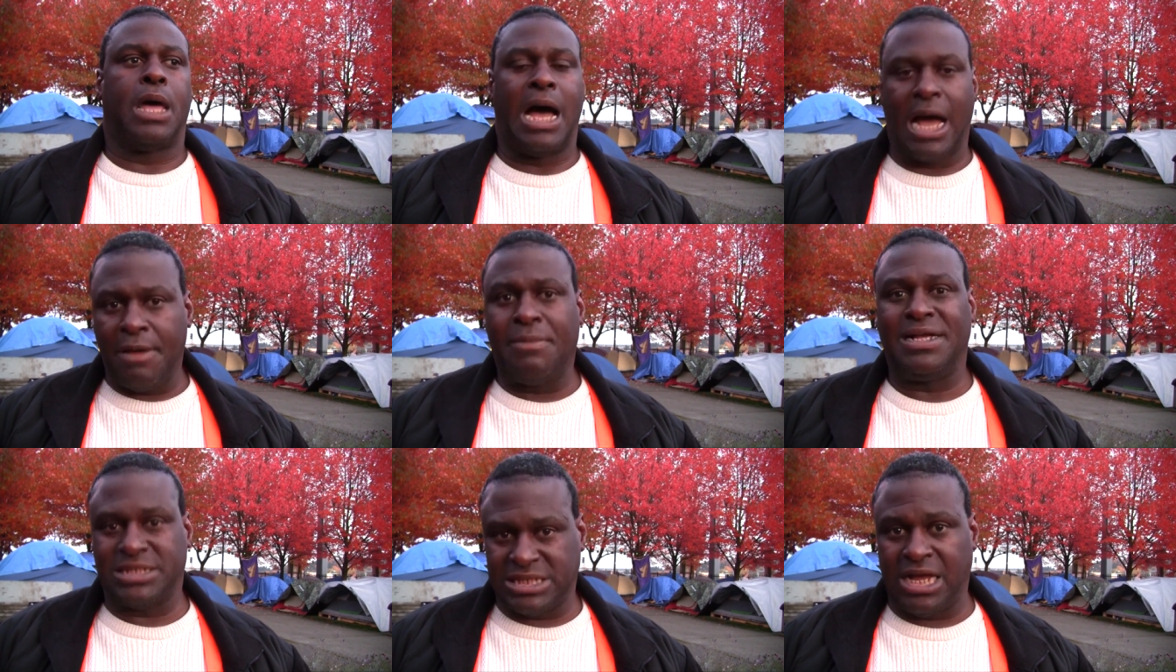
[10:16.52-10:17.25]
I
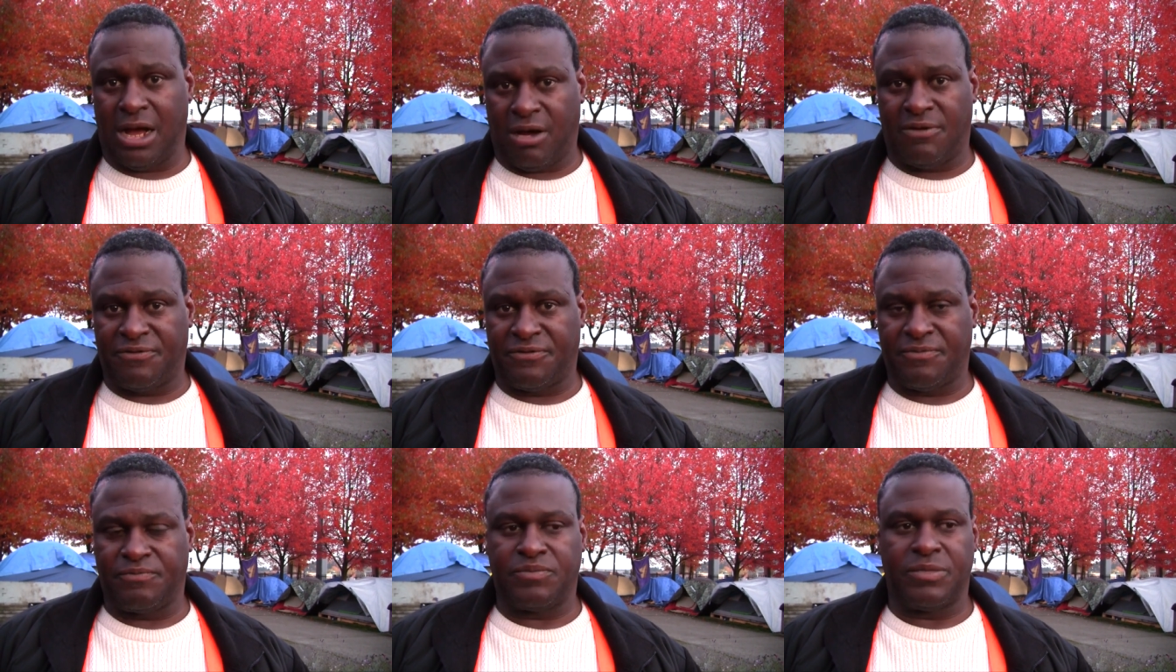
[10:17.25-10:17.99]
myself,
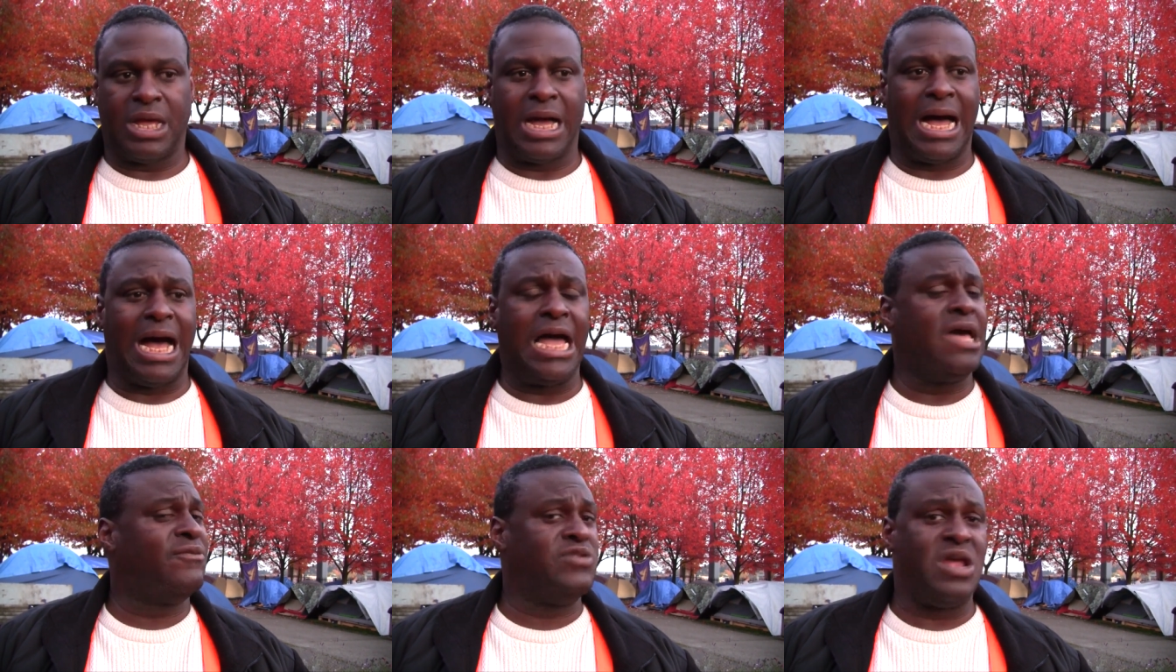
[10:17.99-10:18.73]

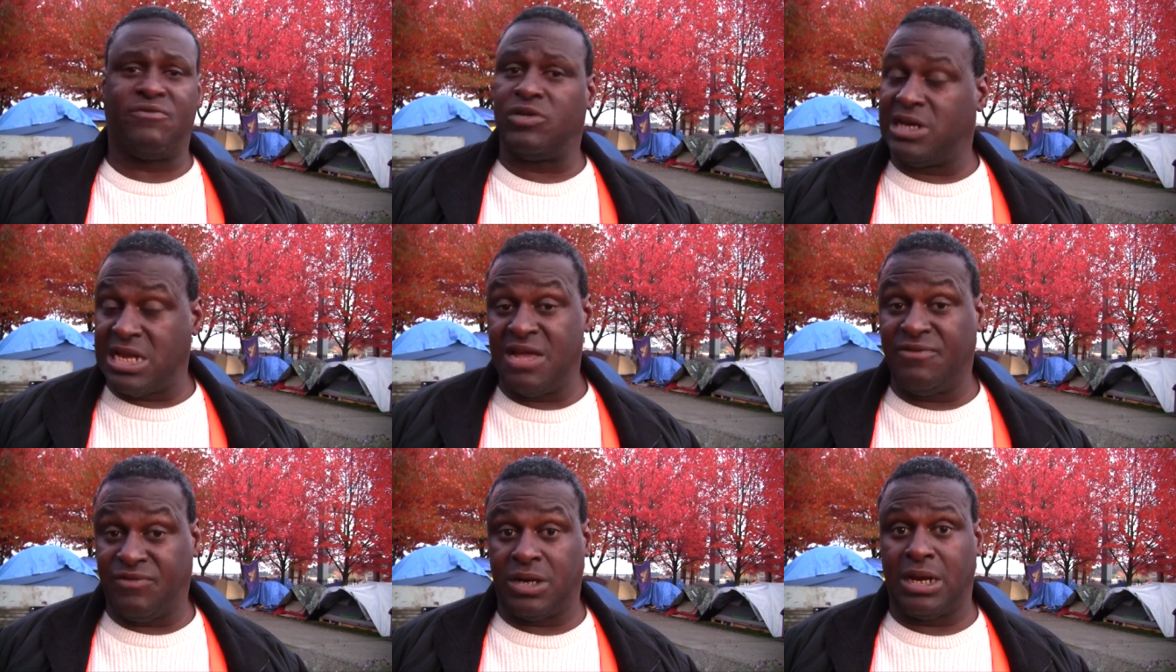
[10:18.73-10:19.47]
I have never
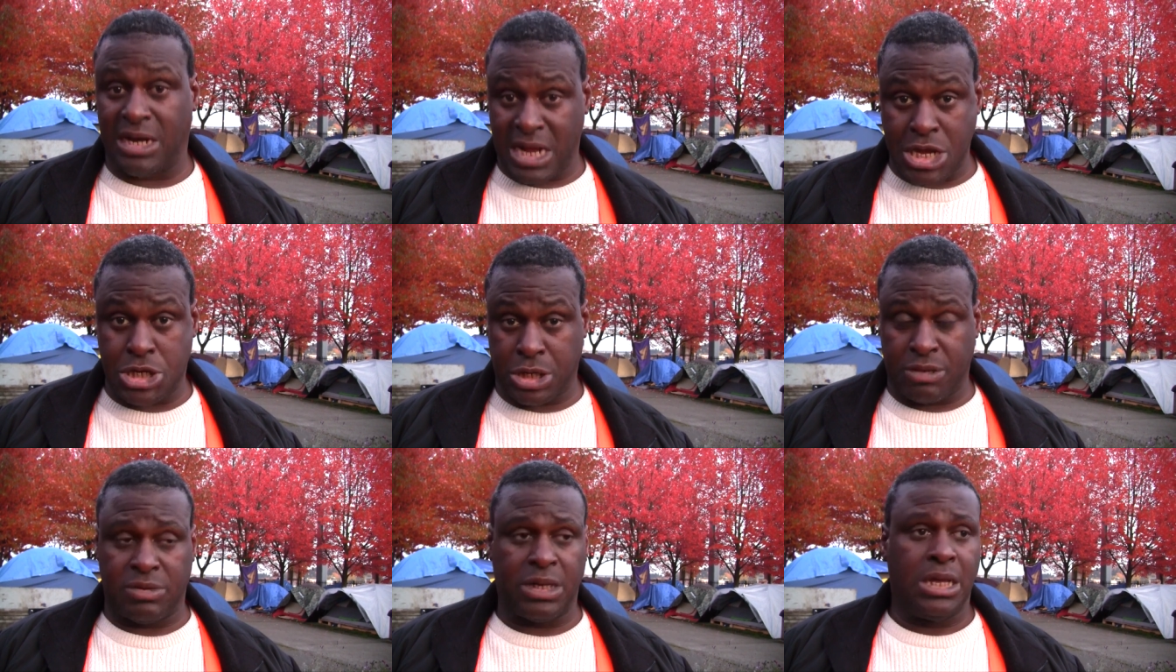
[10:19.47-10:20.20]
lived in a
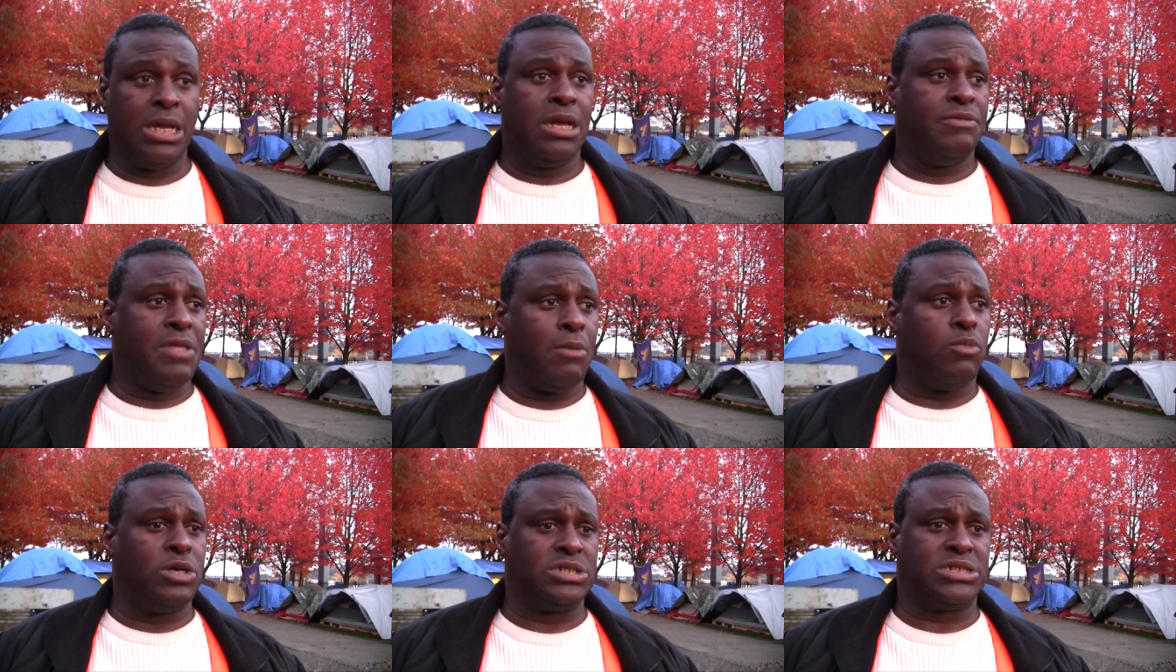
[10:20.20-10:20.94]
nation
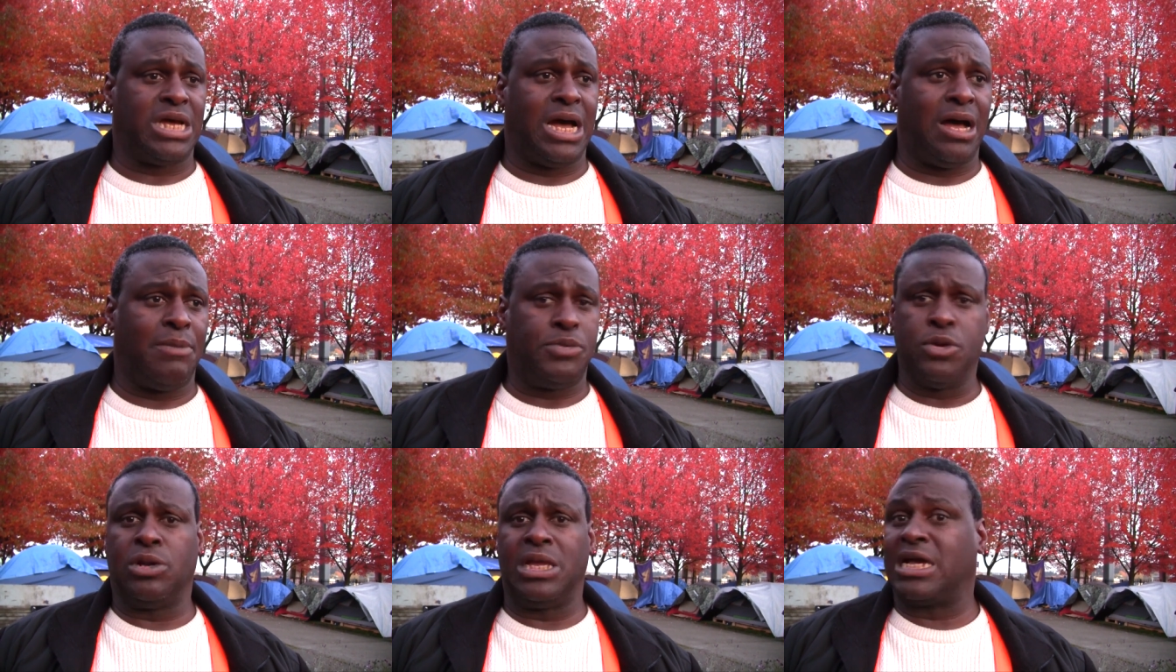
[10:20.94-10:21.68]
that was uh,
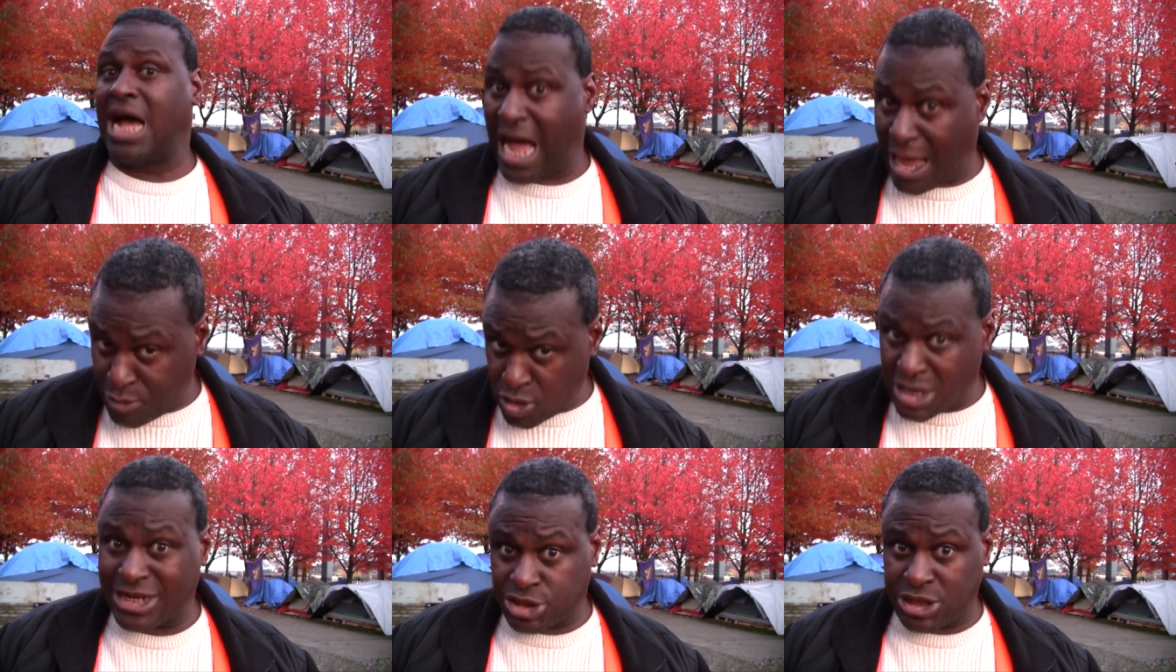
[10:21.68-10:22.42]
purely
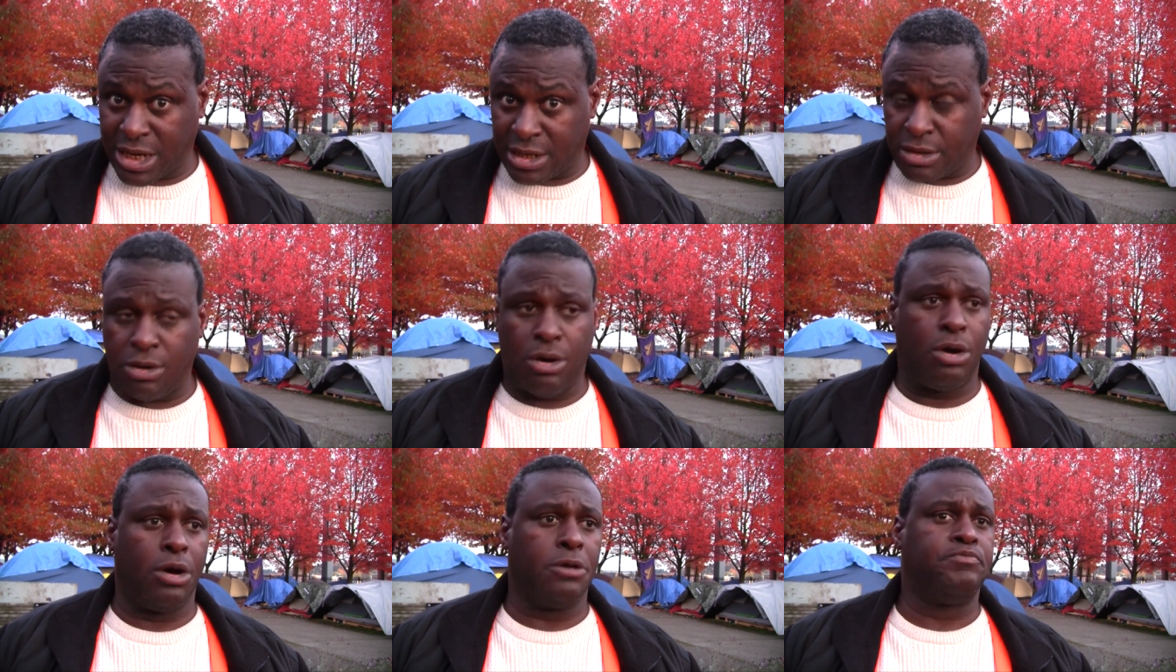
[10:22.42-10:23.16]
communistic
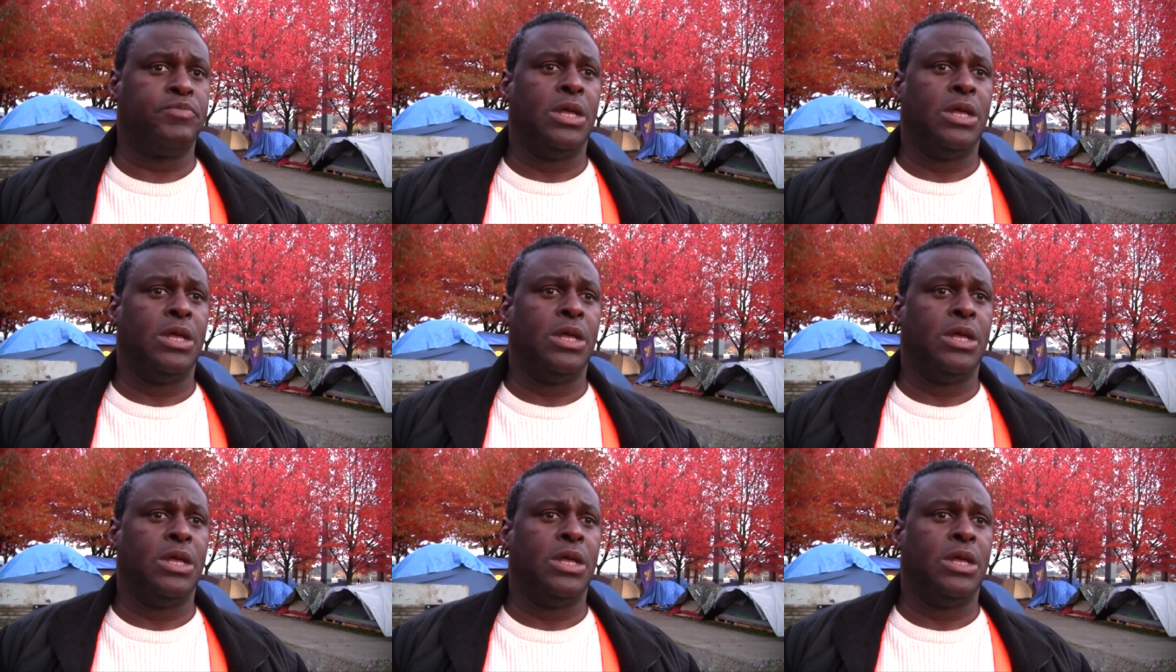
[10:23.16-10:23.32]
or